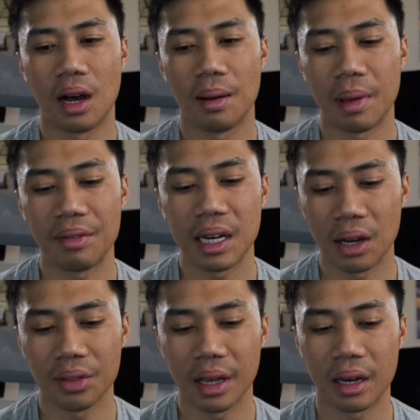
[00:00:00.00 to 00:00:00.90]
every
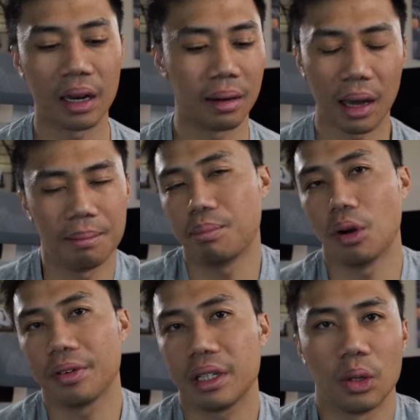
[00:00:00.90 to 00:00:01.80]
now and then, and I'm
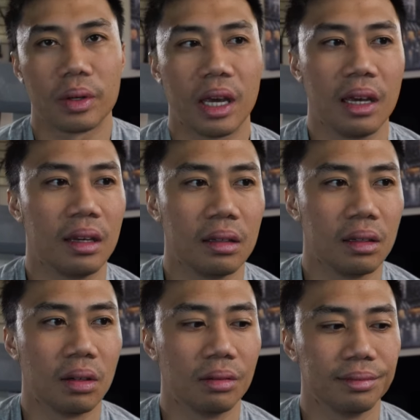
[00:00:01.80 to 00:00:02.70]
perfectly okay,
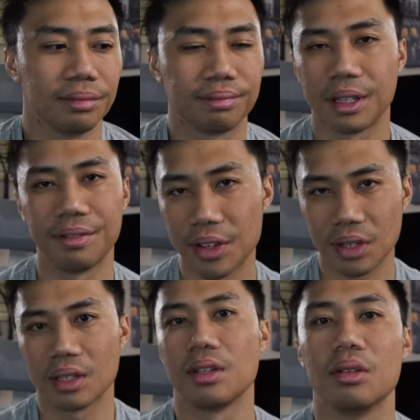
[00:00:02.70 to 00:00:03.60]
you know,
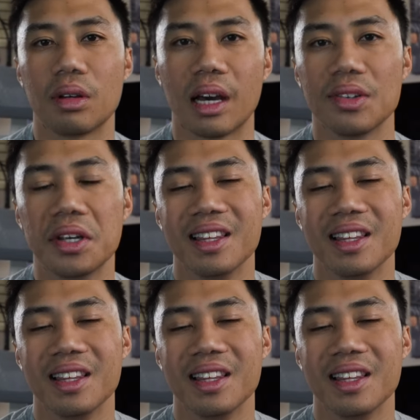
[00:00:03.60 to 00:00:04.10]
confessing it to you guys.